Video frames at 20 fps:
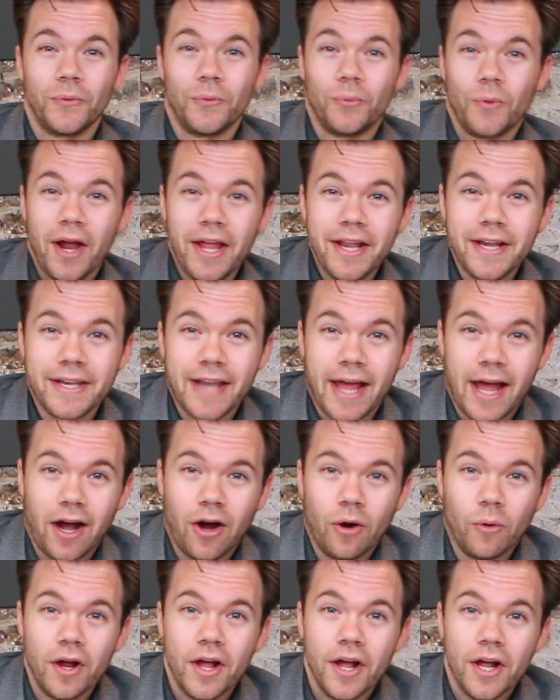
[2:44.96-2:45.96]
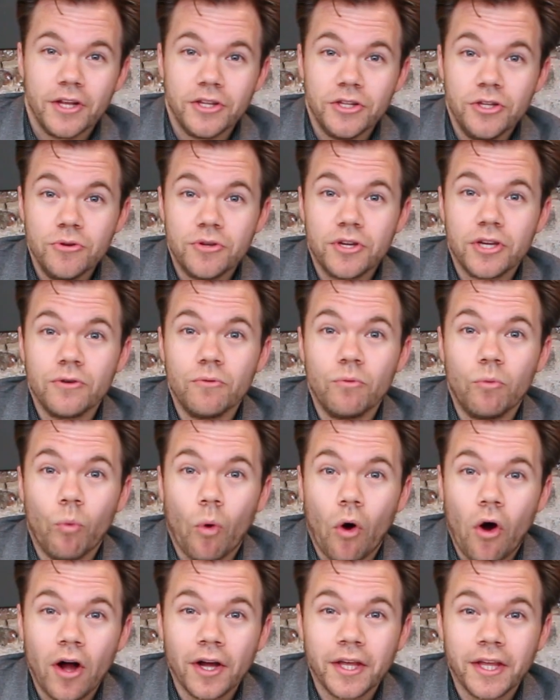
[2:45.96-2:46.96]
Right now, you can
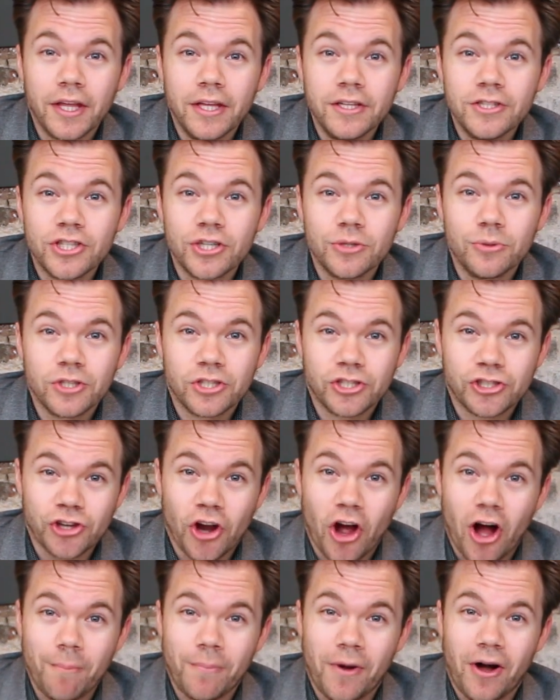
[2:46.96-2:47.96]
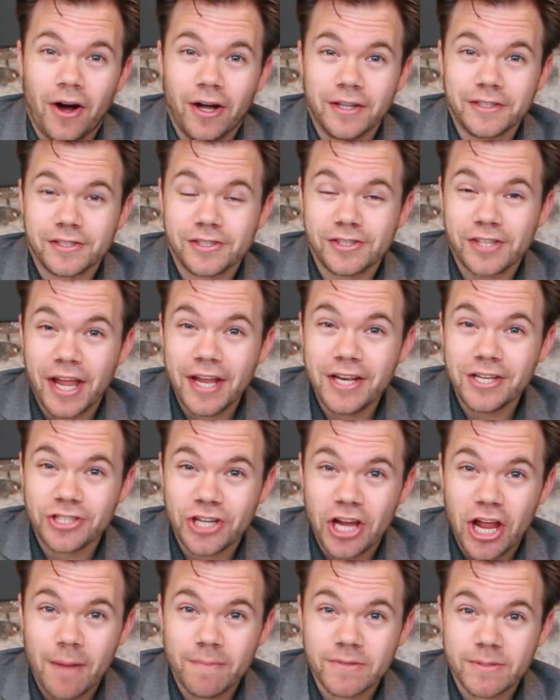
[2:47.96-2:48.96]
walk into a shop on St.
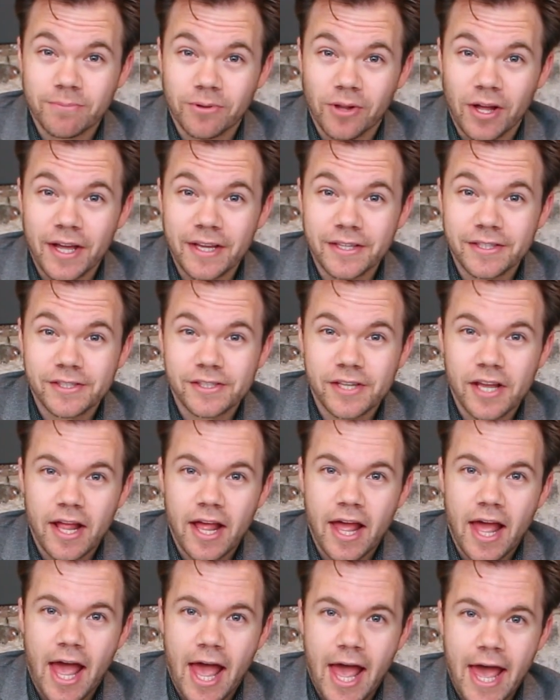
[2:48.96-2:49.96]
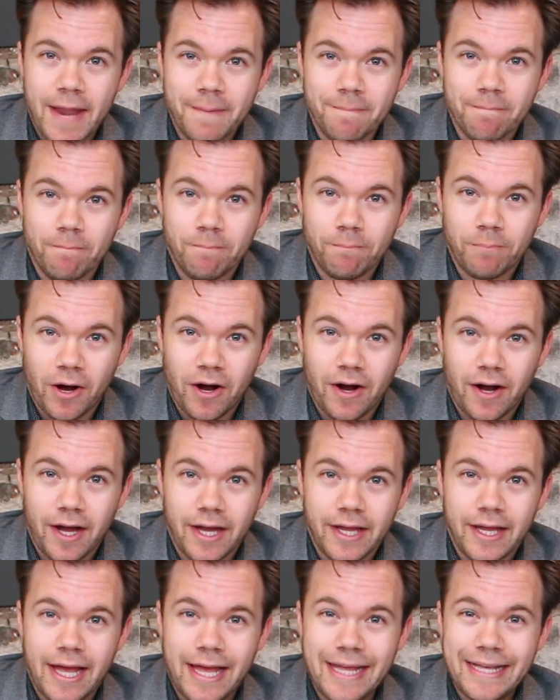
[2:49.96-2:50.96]
James Place and
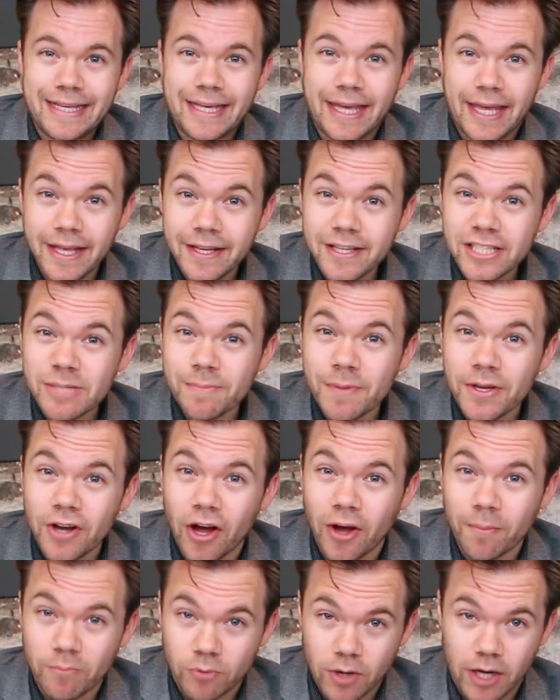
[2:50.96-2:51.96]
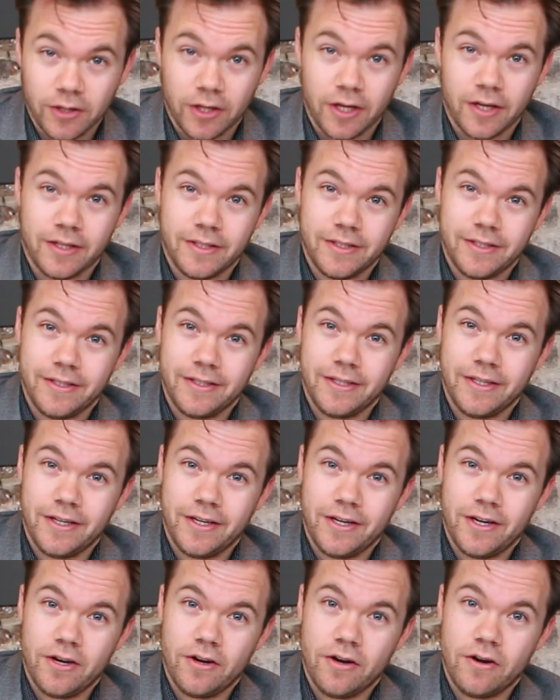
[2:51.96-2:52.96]
buy a Kingsman umbrella
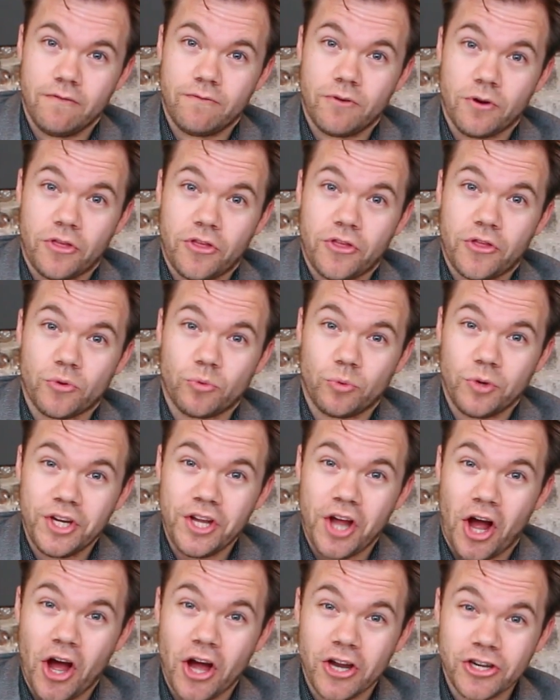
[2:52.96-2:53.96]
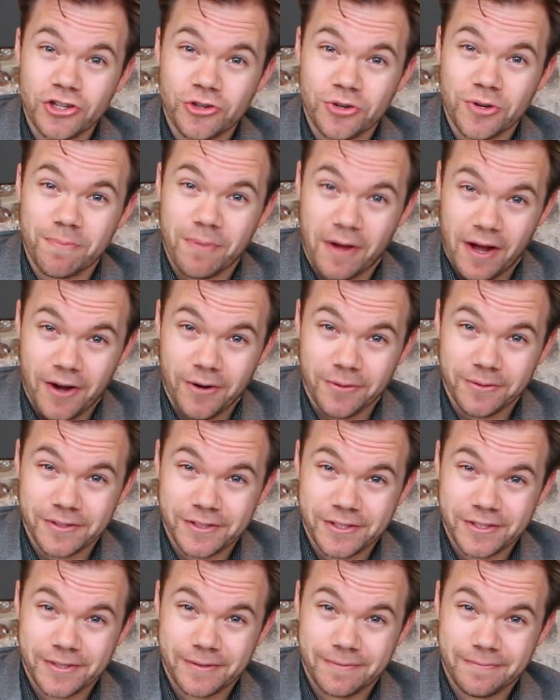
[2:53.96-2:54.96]
for
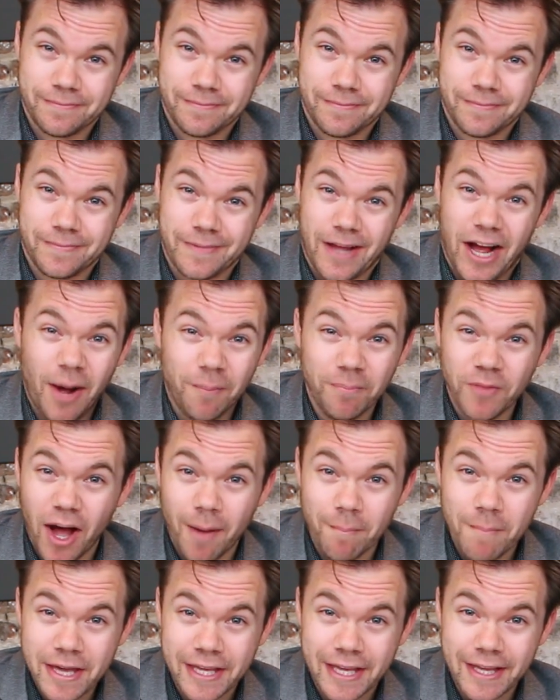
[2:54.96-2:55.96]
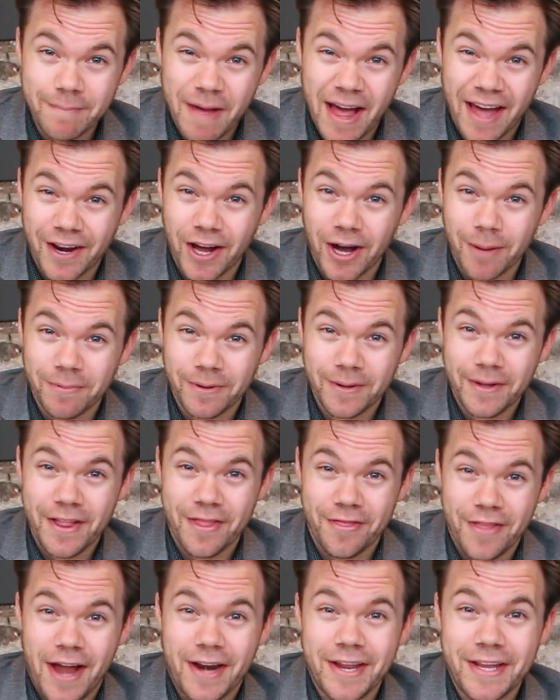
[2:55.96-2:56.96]
£300. I'm not making that up.
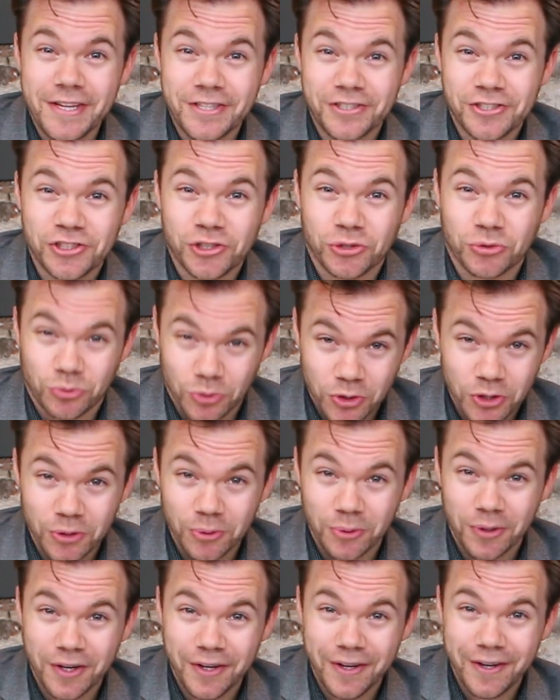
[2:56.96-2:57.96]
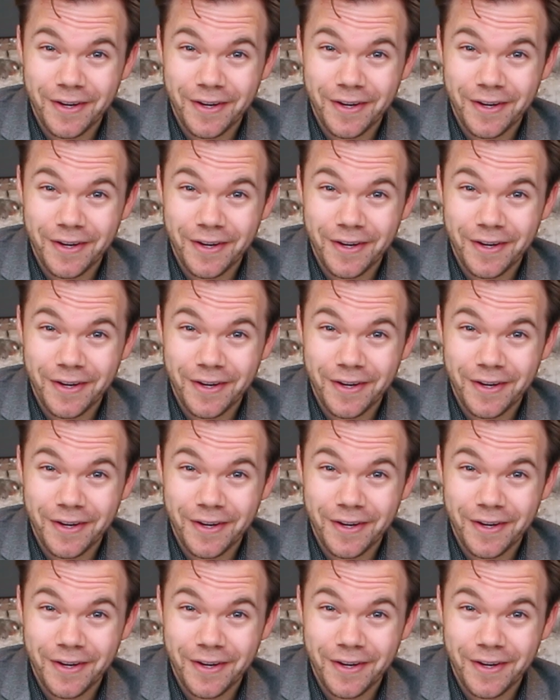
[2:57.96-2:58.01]
That is true.